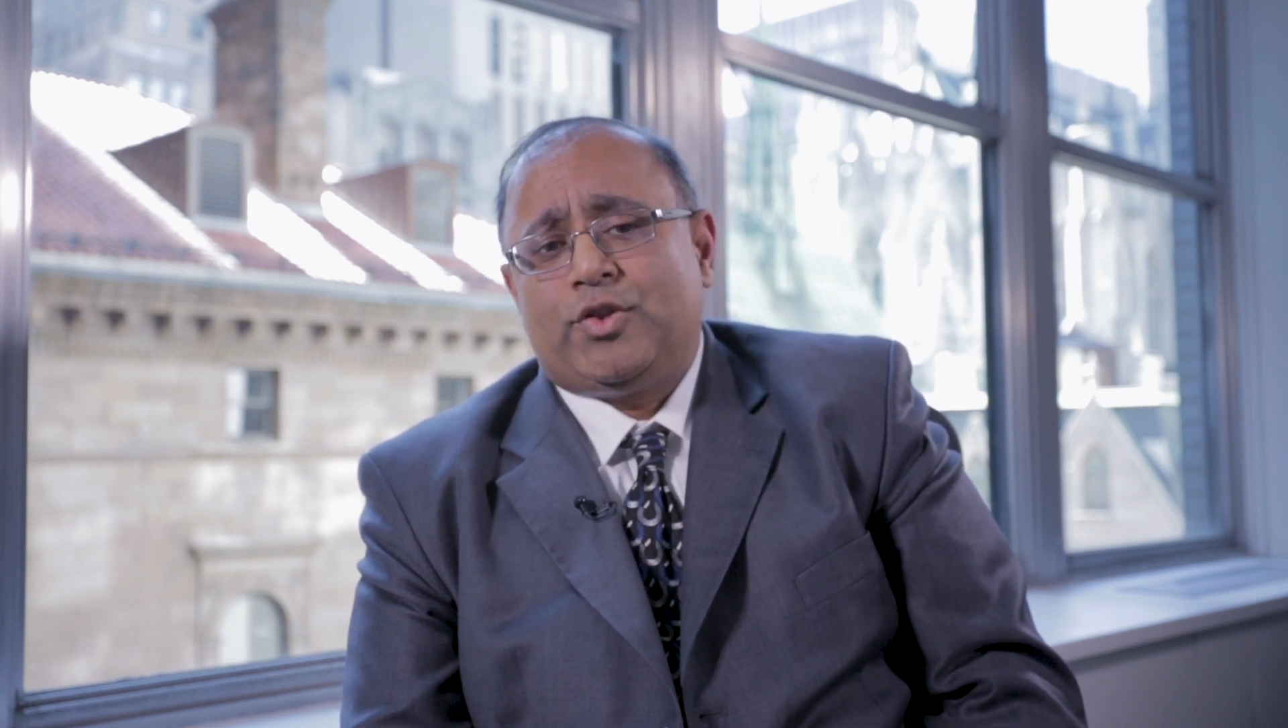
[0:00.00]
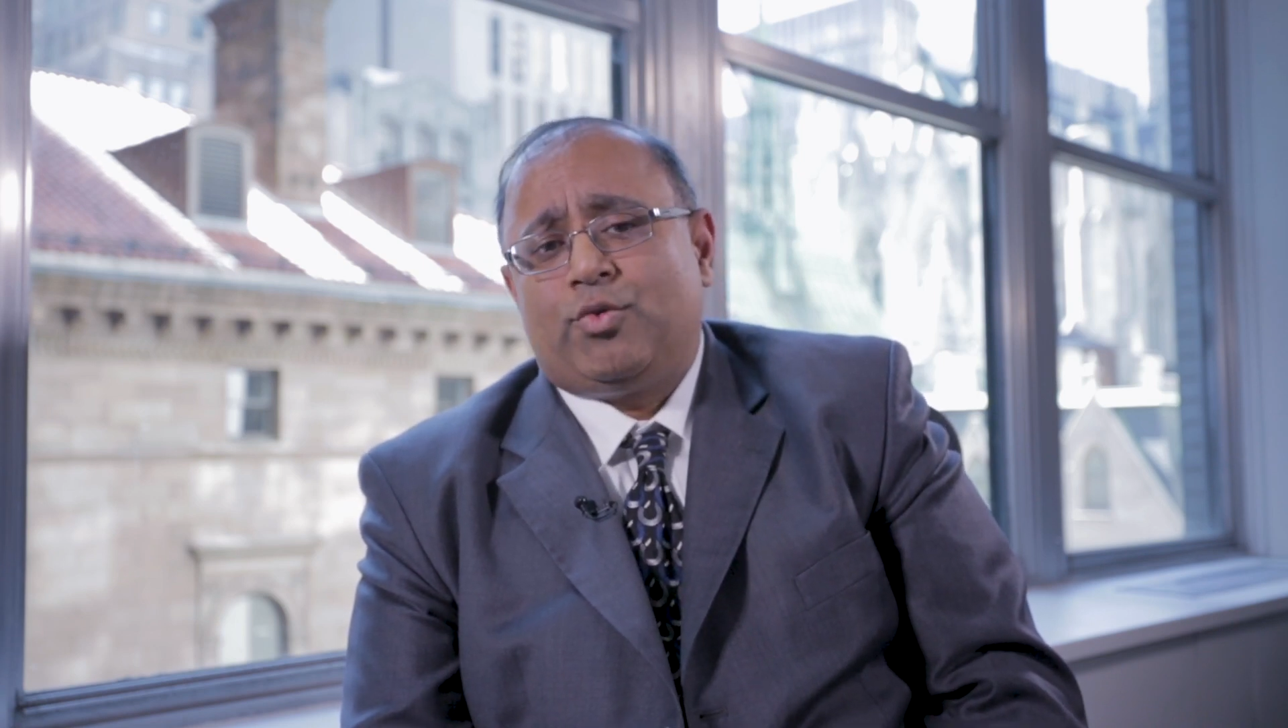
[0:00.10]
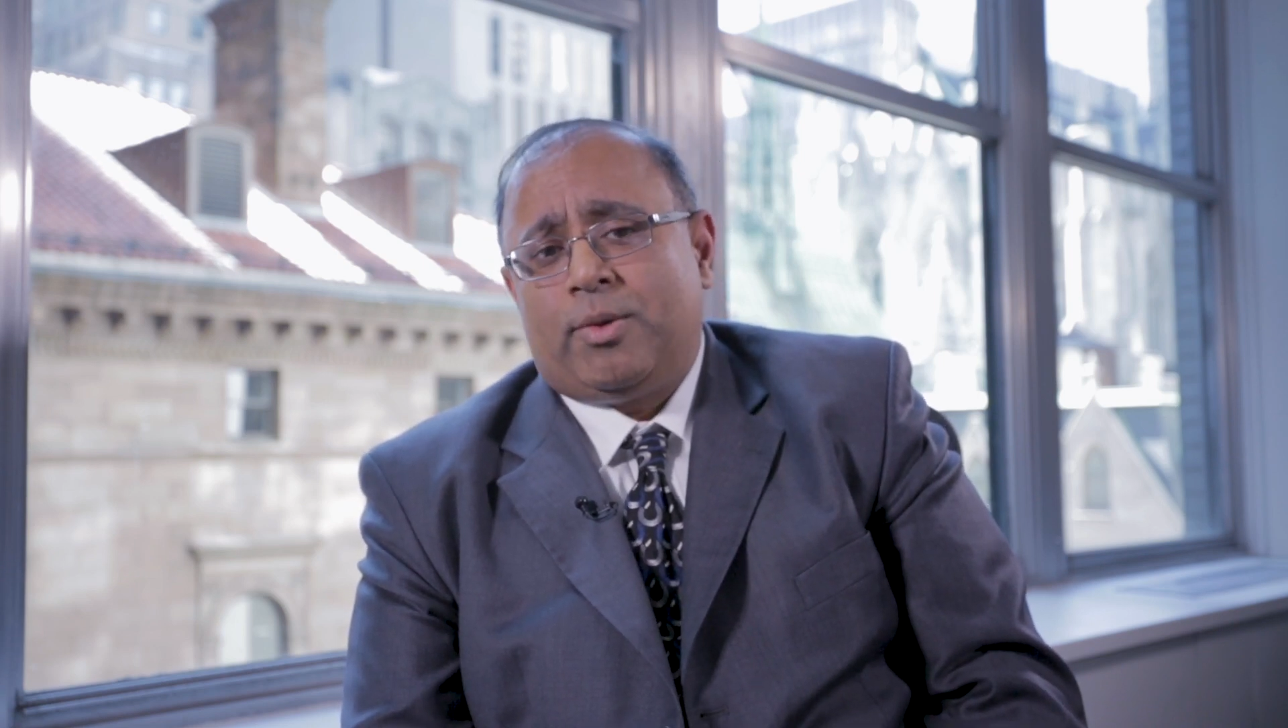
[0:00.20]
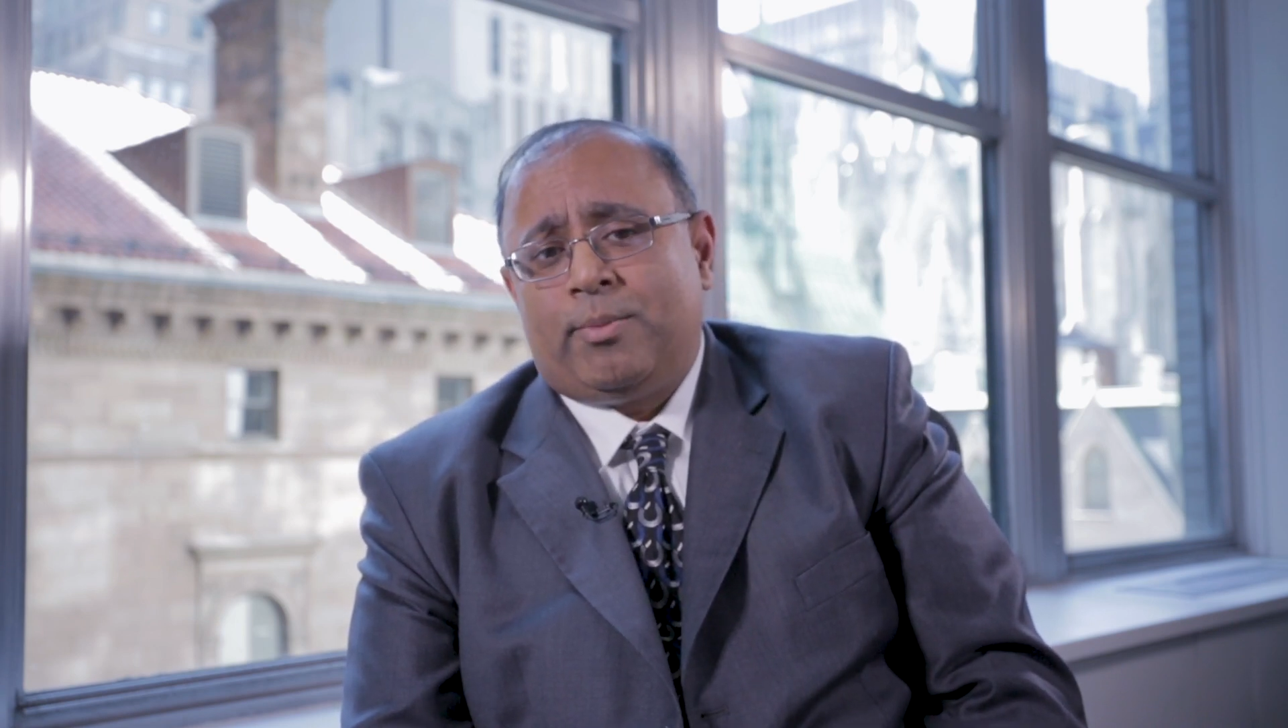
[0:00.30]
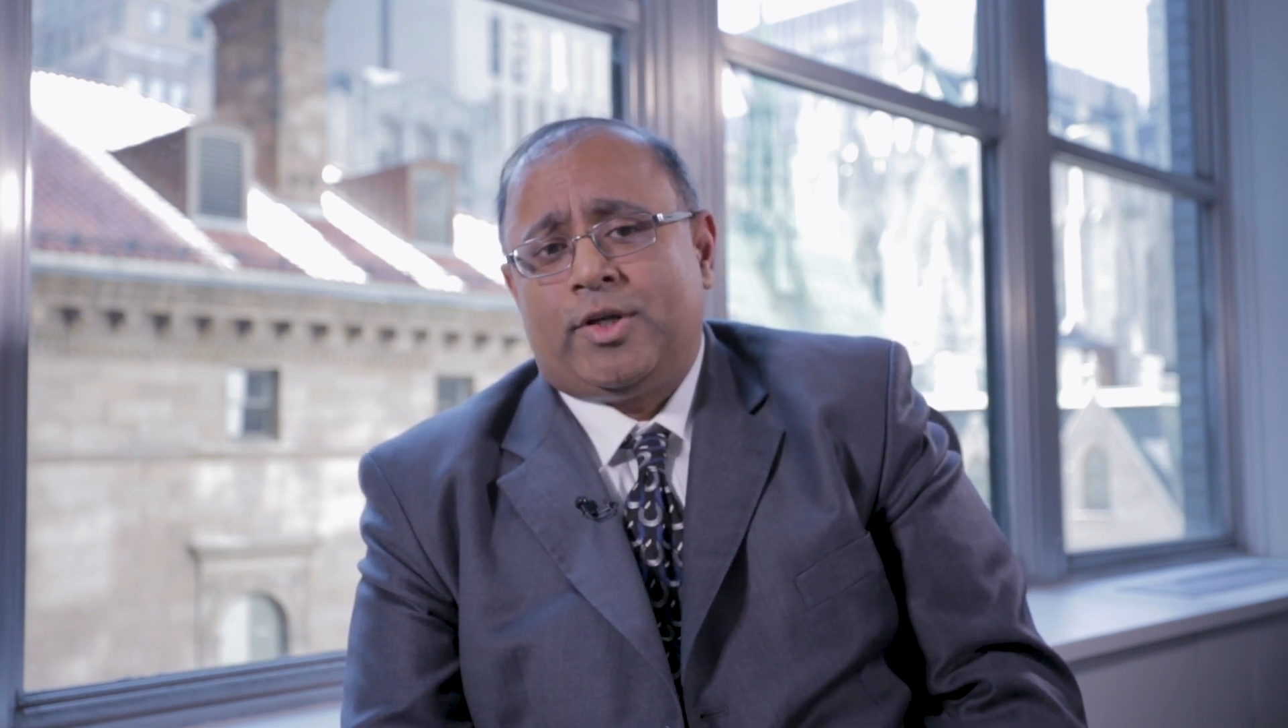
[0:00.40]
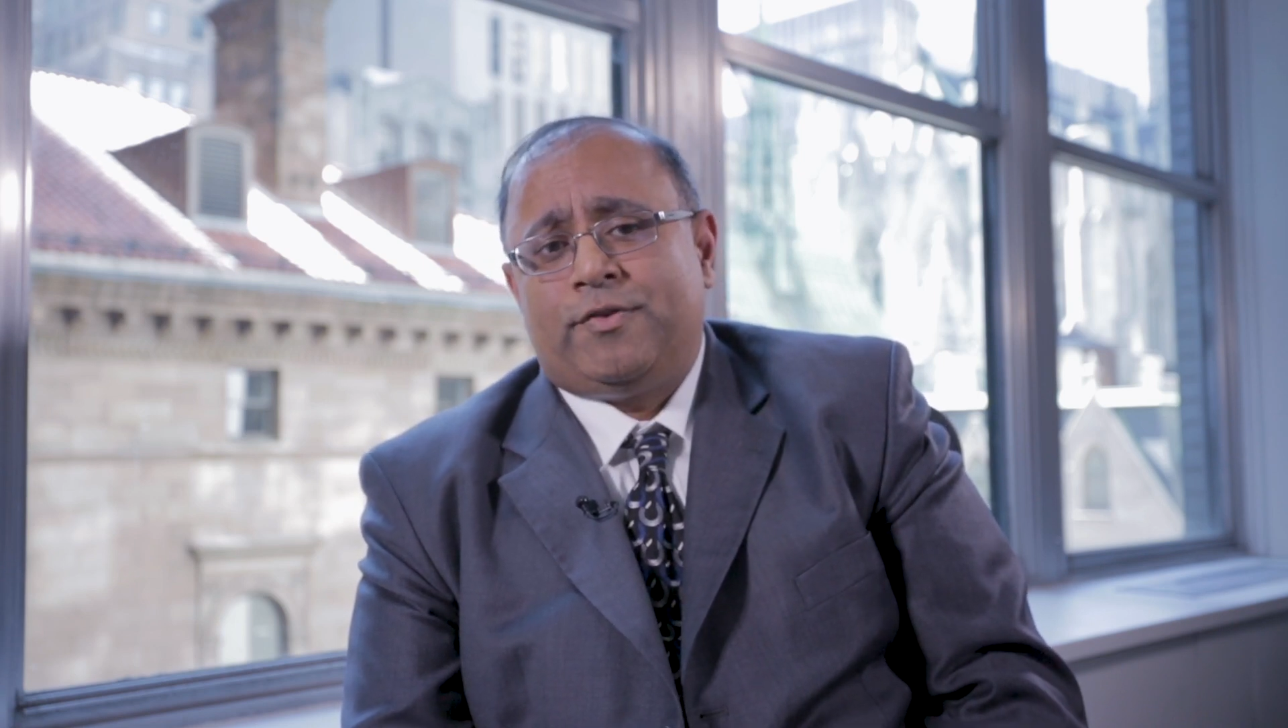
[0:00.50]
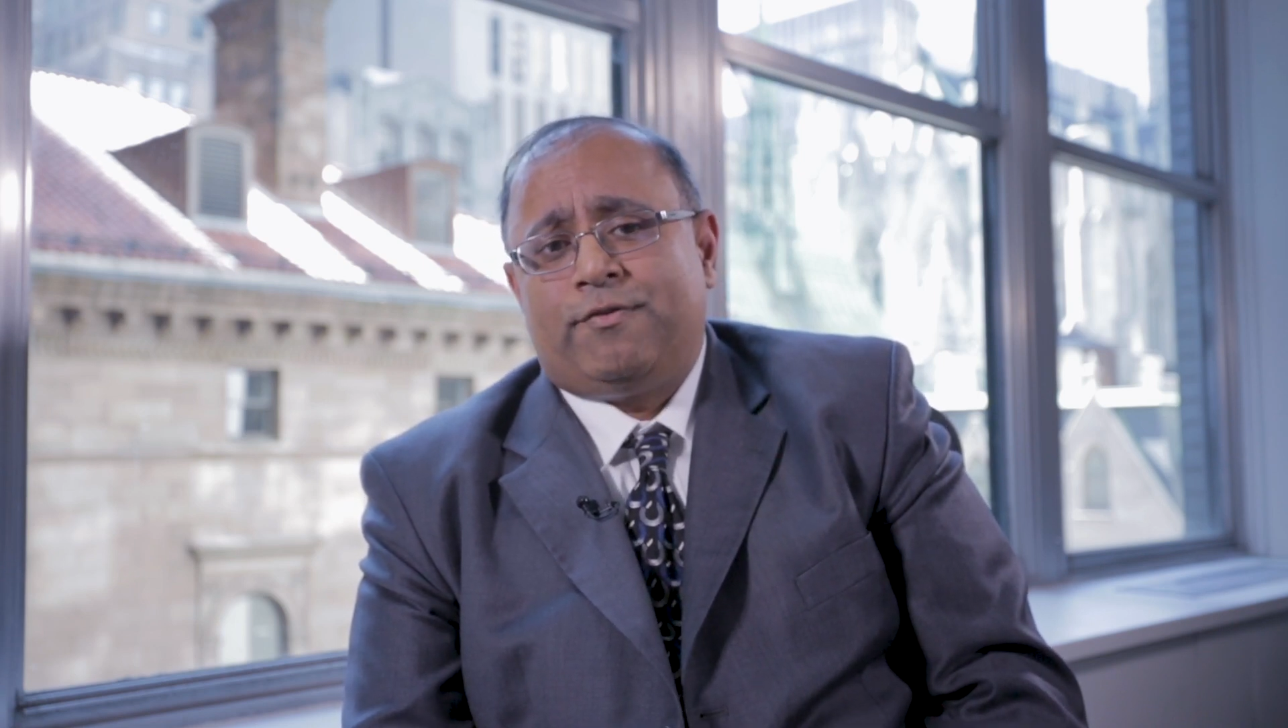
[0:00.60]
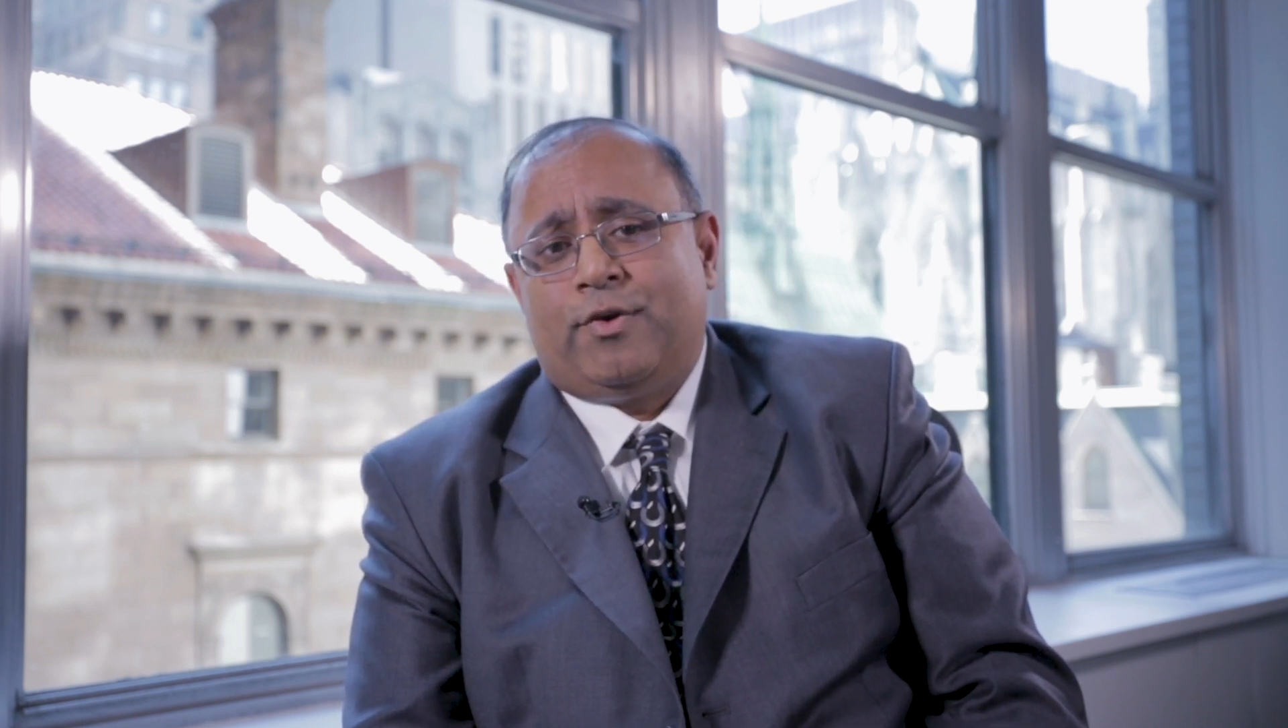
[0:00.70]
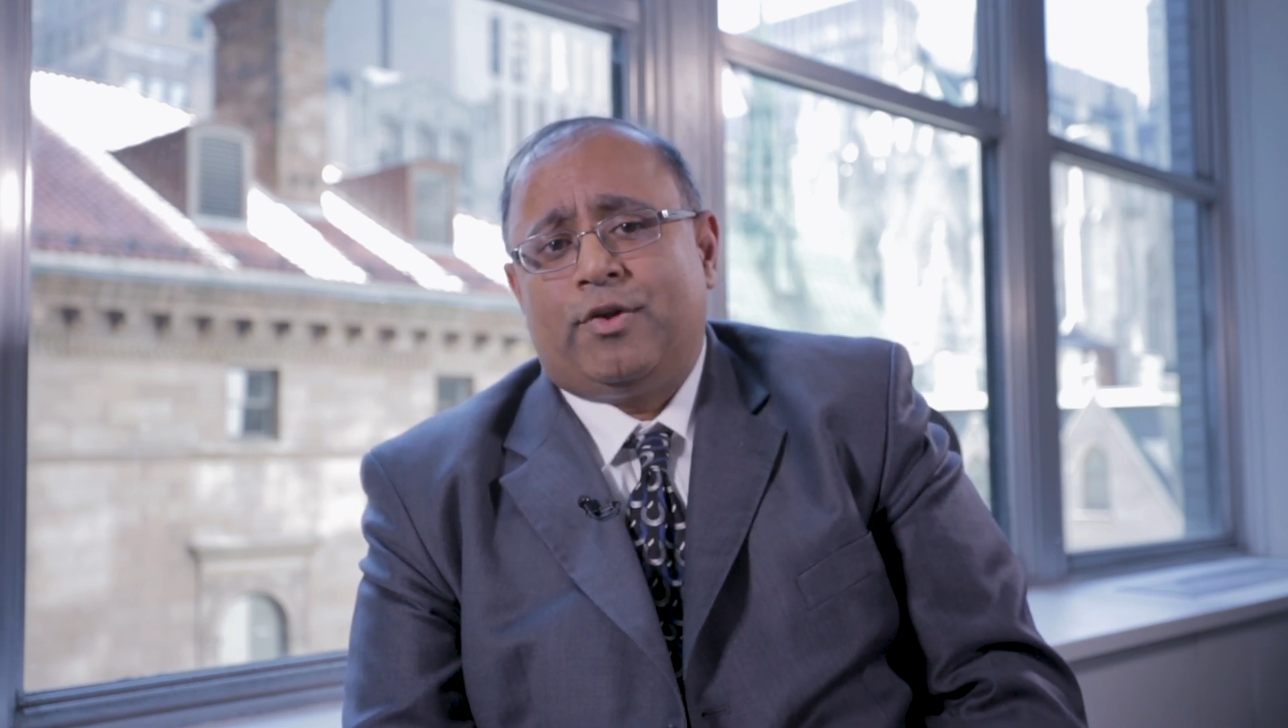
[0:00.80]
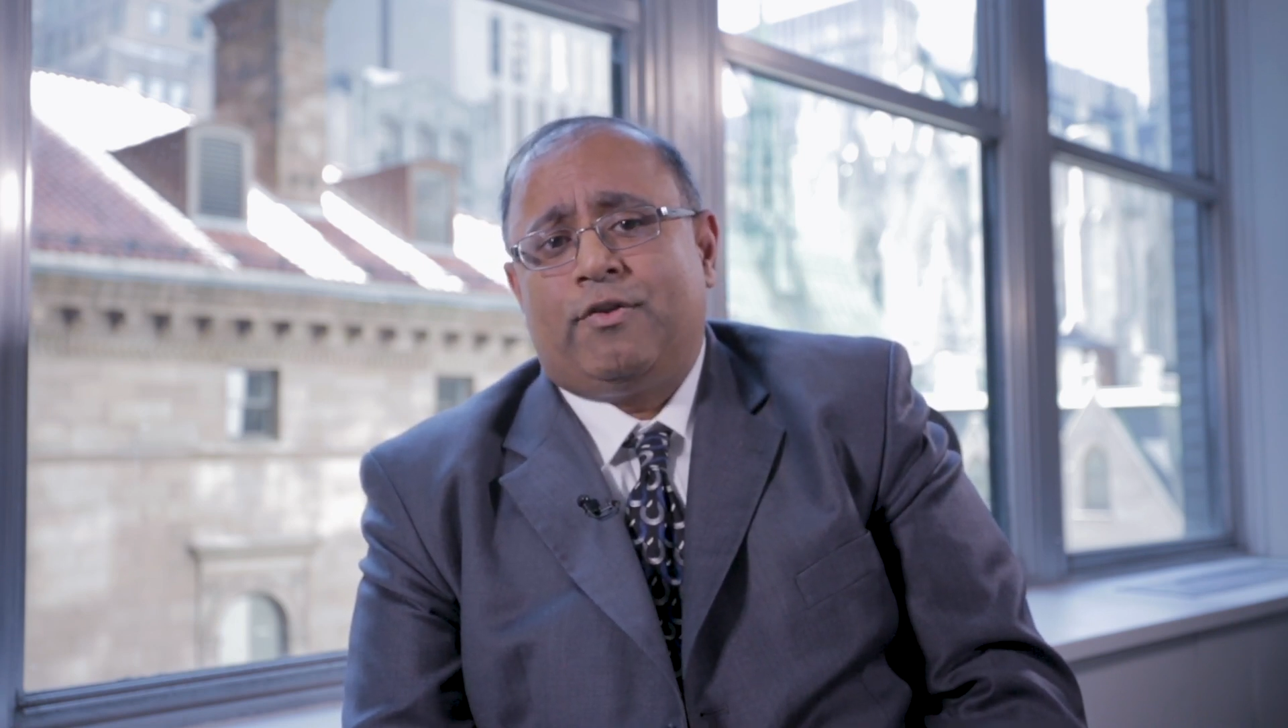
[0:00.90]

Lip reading: to 12 months for